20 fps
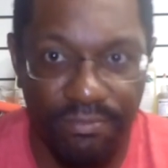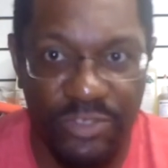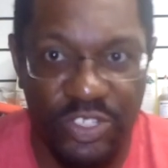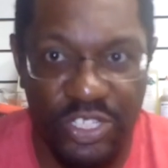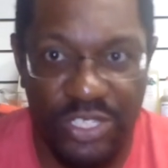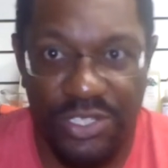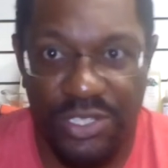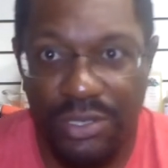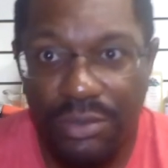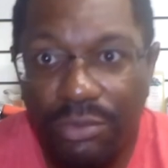
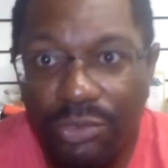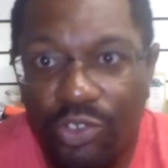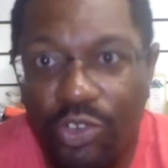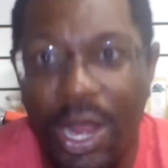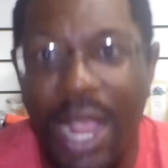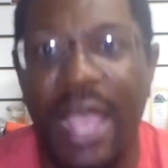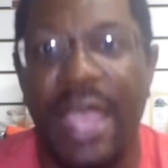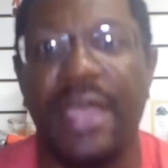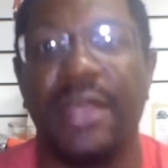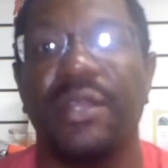just
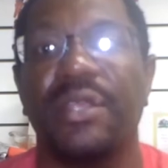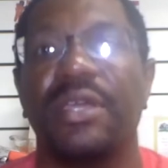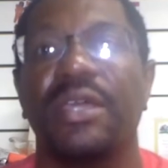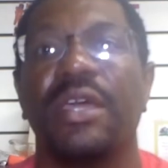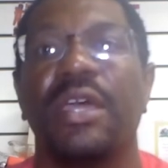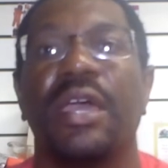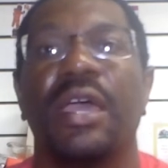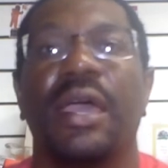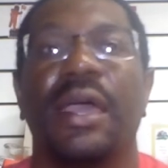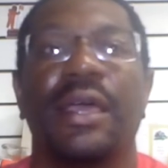try it.
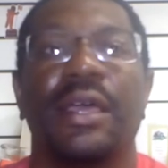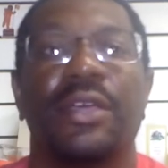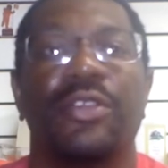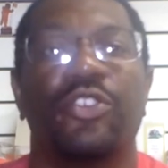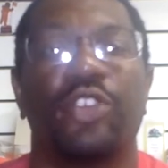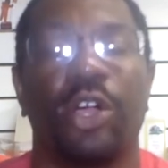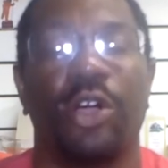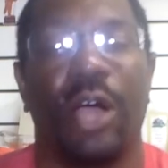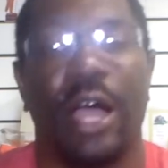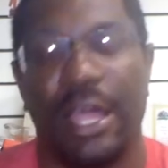
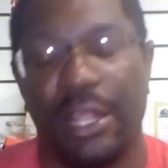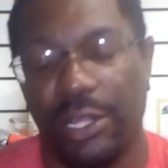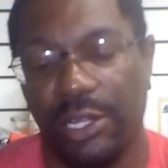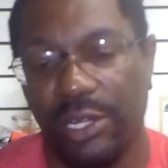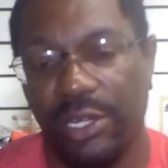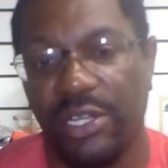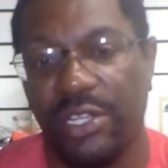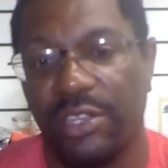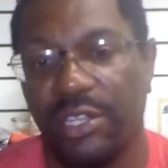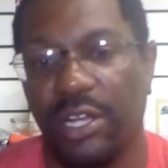So I
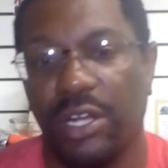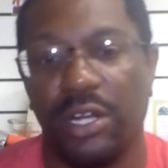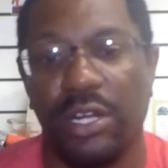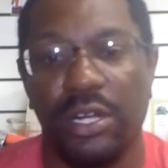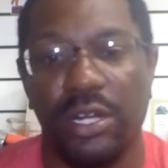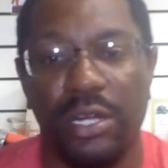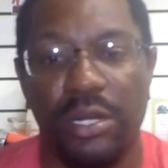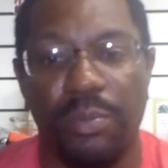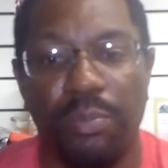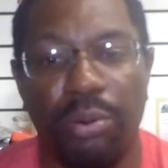looked at
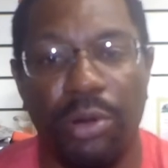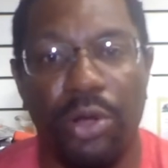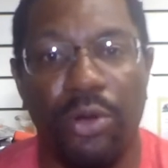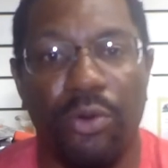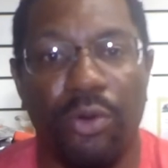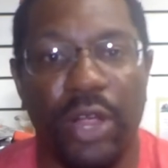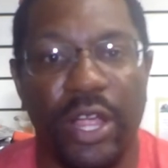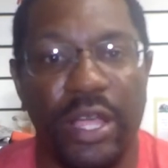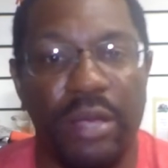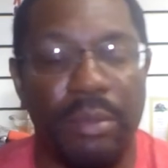their
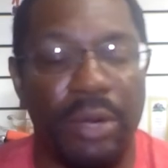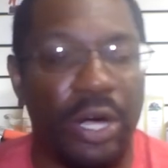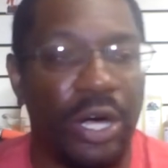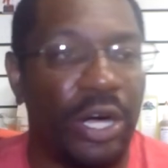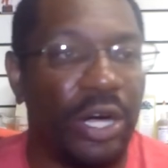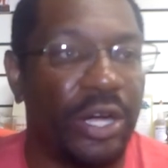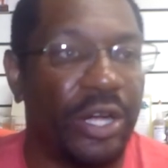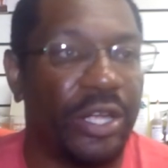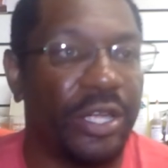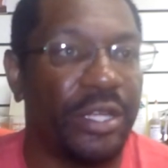program
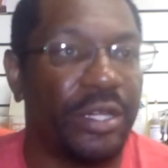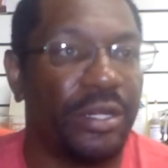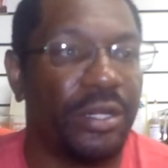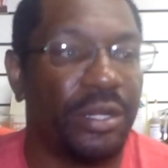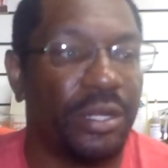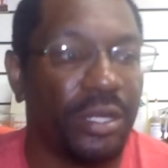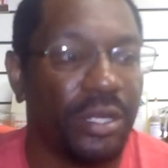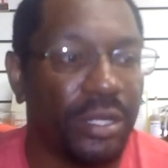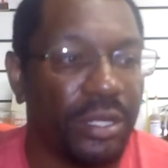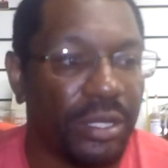
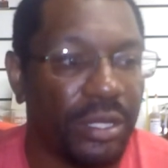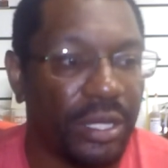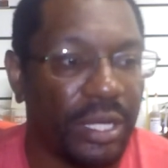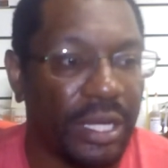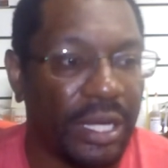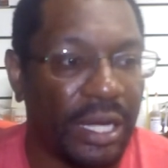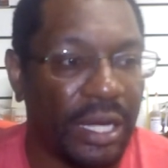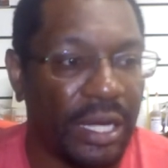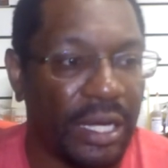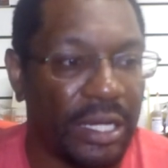on
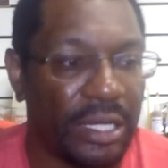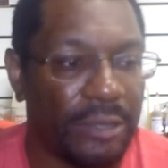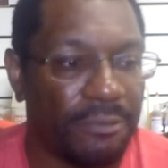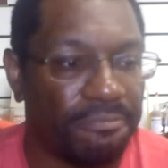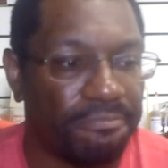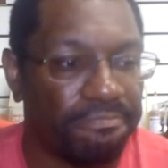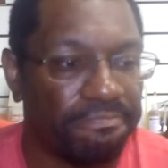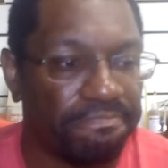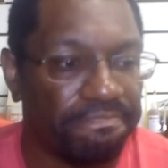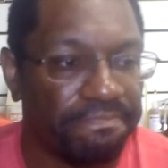
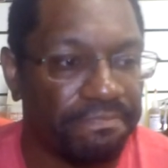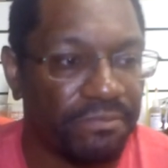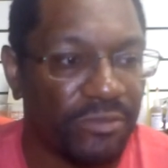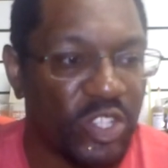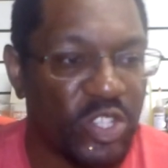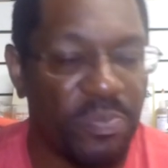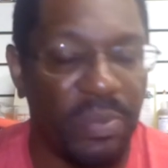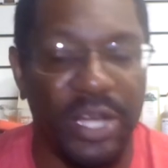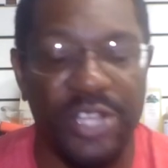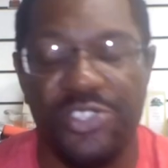
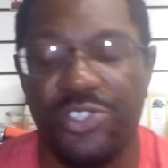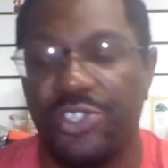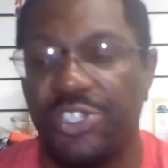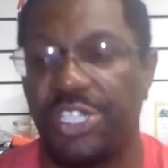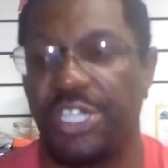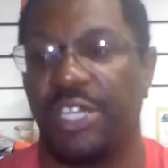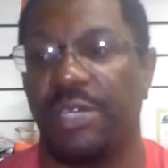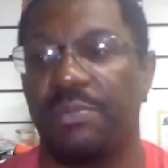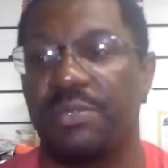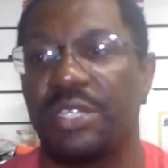
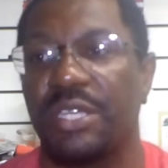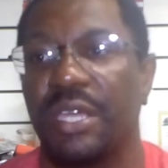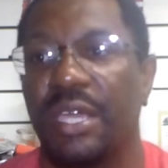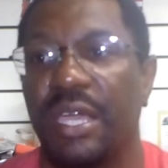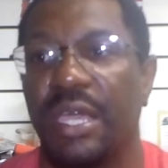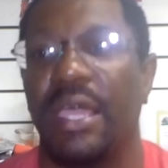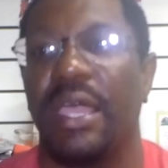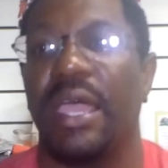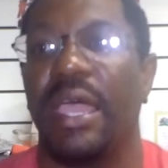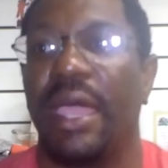sponsorships,
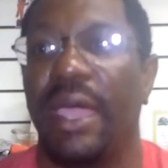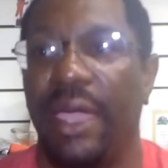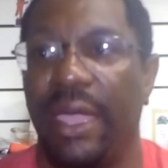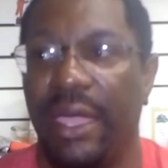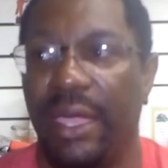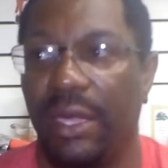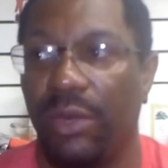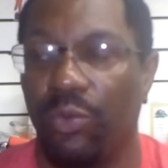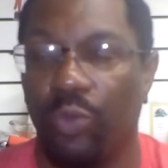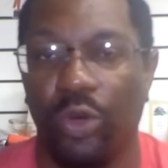
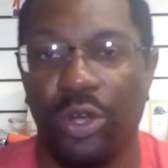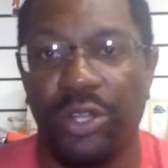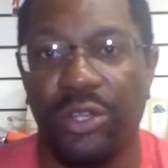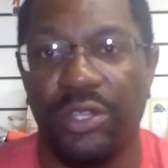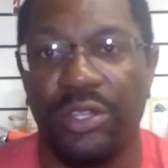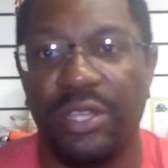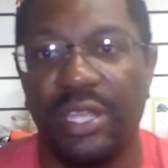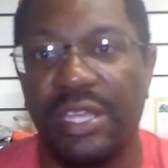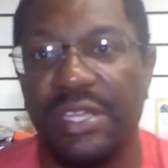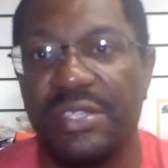and one of
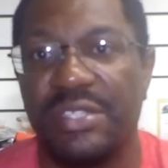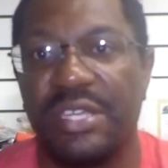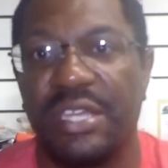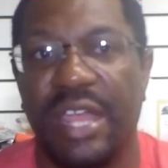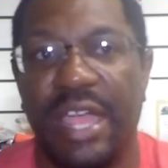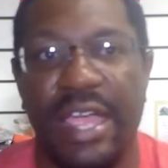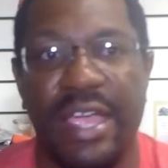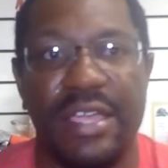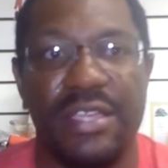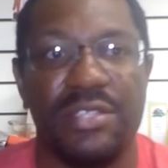the things it
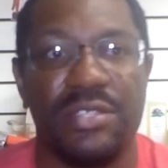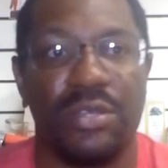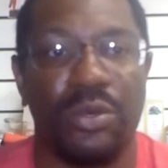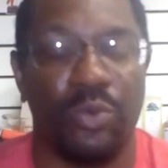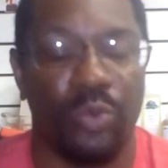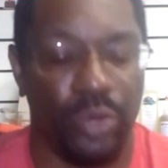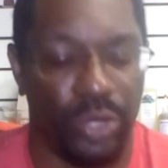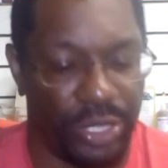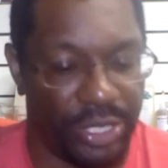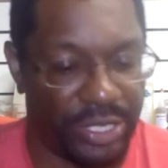asked
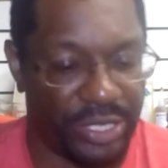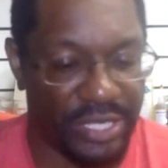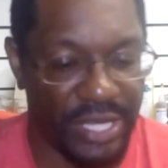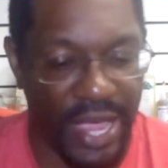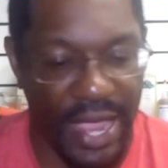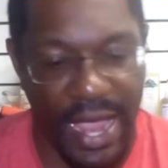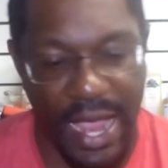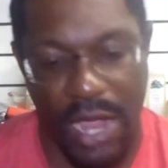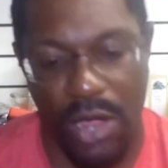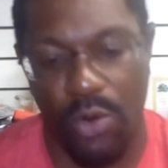was,
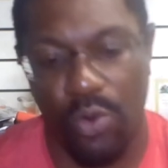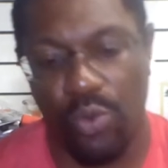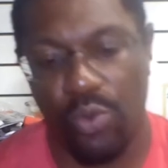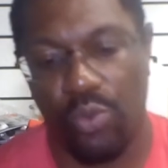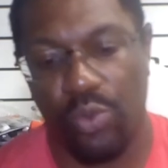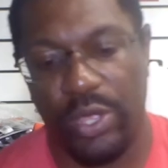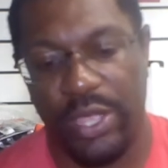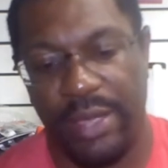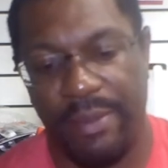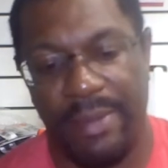
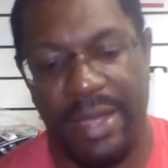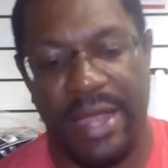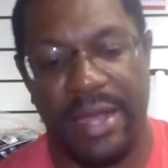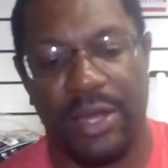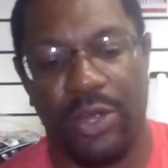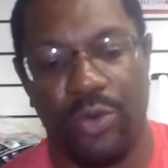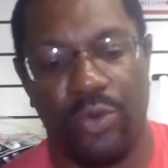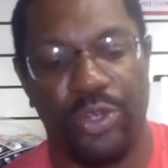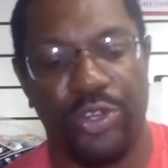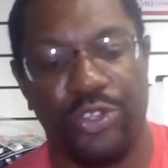how am I
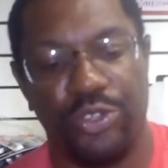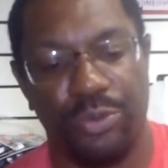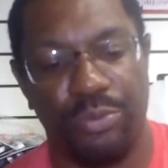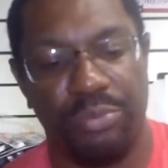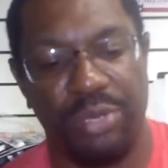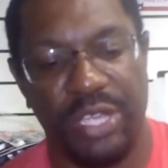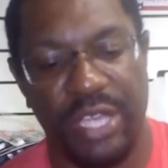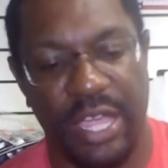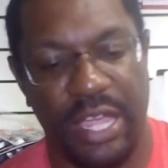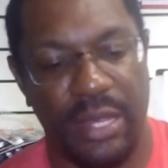going to
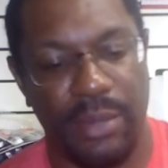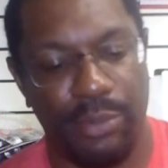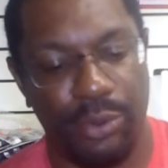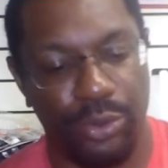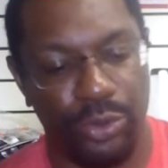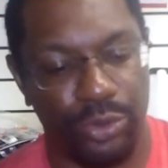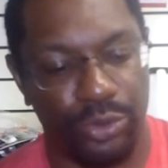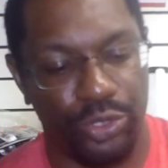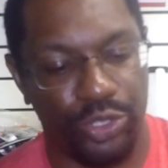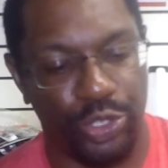be
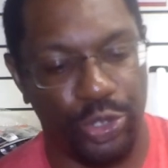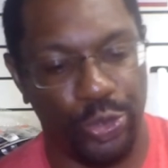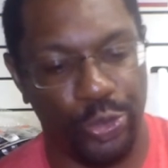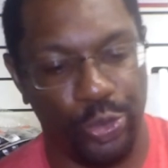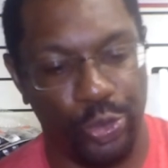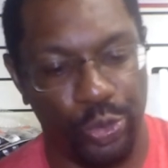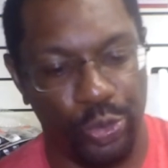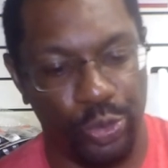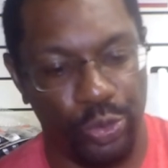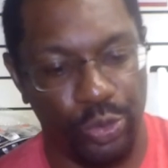able
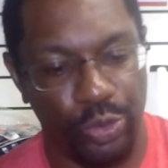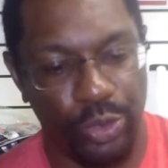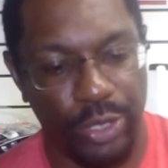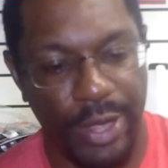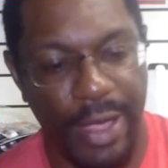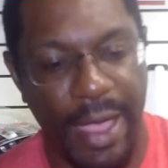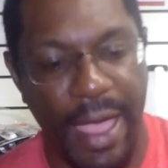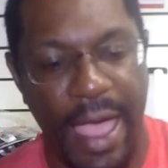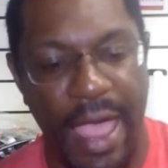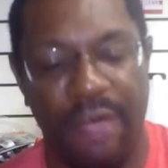to
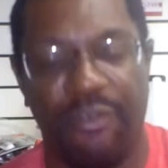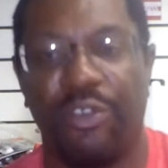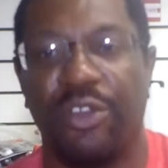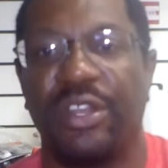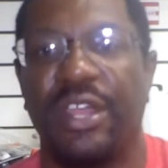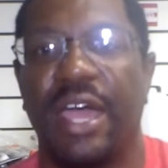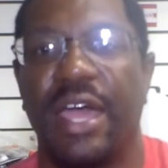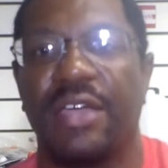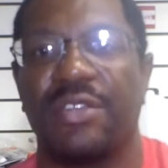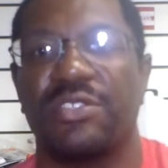
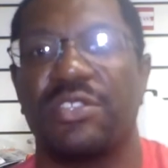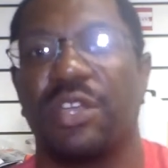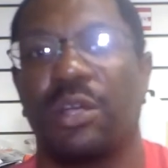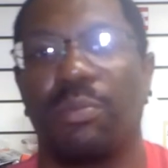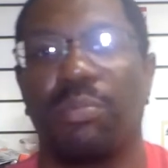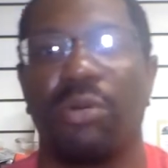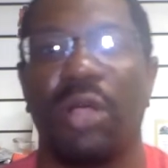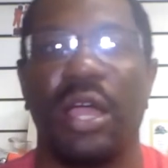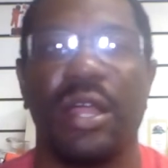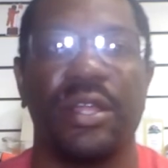advertise their
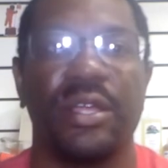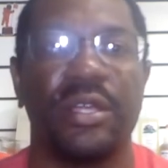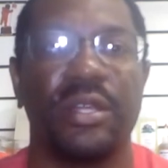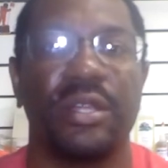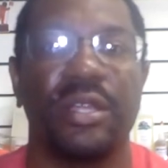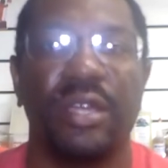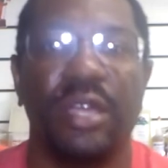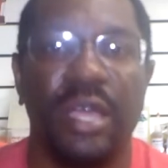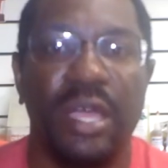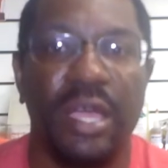product?